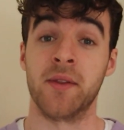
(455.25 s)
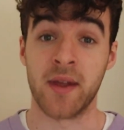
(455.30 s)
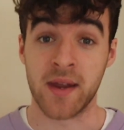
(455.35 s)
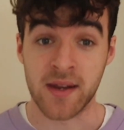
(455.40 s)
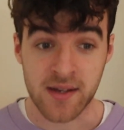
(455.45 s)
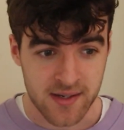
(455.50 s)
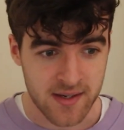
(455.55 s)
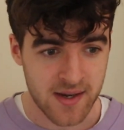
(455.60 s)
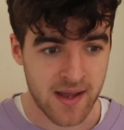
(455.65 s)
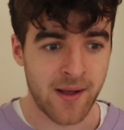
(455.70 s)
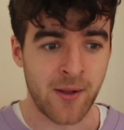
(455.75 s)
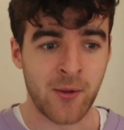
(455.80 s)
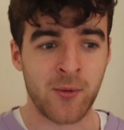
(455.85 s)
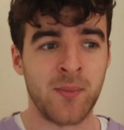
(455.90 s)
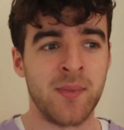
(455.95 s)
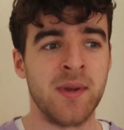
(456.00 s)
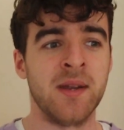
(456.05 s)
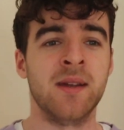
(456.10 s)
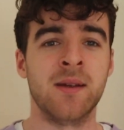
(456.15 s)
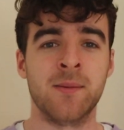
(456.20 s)
They can
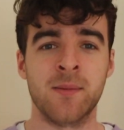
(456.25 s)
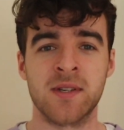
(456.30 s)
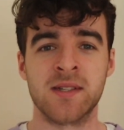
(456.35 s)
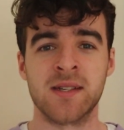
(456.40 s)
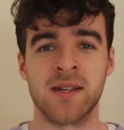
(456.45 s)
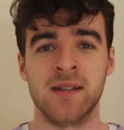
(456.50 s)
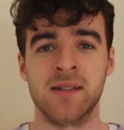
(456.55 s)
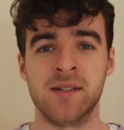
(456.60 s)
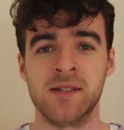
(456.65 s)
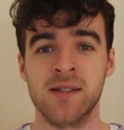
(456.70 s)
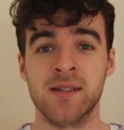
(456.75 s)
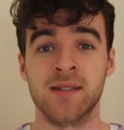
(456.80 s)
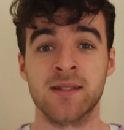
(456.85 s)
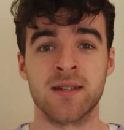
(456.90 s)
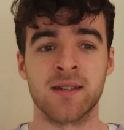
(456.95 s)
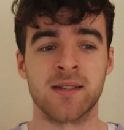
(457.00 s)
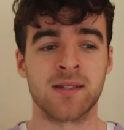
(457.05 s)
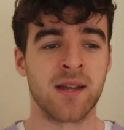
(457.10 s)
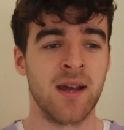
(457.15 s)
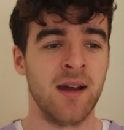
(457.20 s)
help me imitate
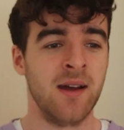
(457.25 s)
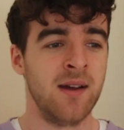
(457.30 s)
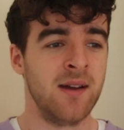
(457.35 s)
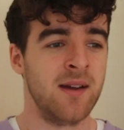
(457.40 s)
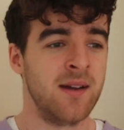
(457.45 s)
Jesus.